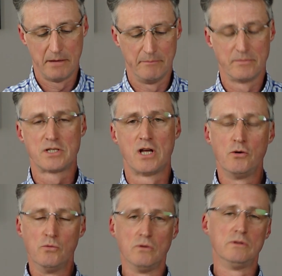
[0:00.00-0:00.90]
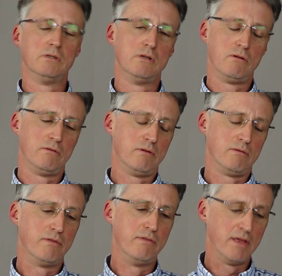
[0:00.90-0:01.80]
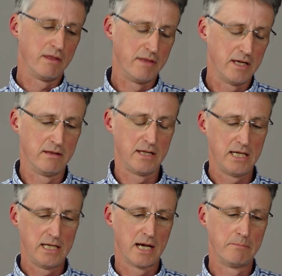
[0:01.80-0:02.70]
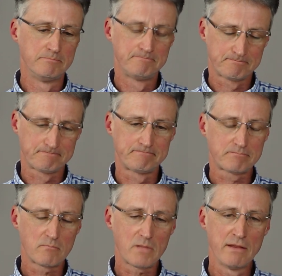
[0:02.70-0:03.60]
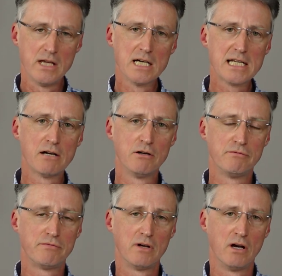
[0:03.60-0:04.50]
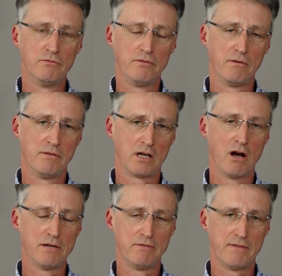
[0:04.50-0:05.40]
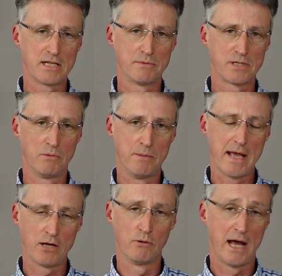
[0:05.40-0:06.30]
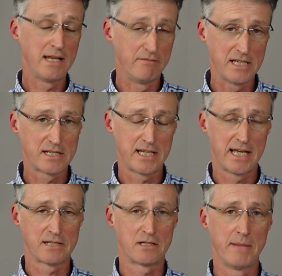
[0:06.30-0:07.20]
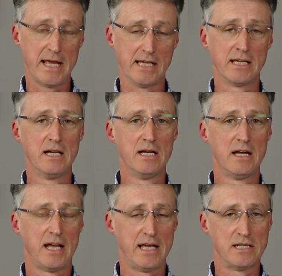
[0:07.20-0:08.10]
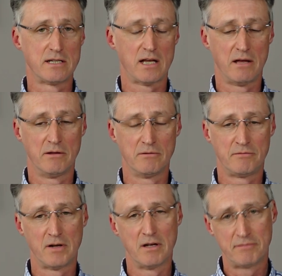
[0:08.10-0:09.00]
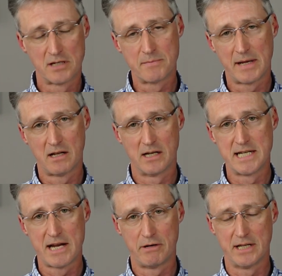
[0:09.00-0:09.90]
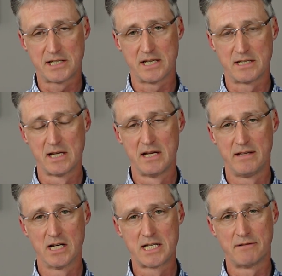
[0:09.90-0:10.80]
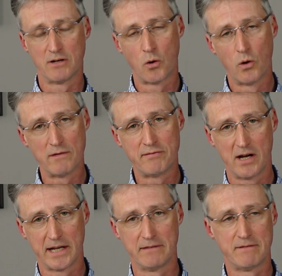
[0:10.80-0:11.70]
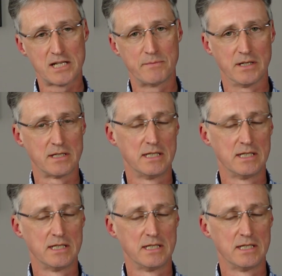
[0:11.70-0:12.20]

So the idea of the kind of investments that we make, or any VCT has to make, is a fundamental idea in this is the idea of a qualifying investment.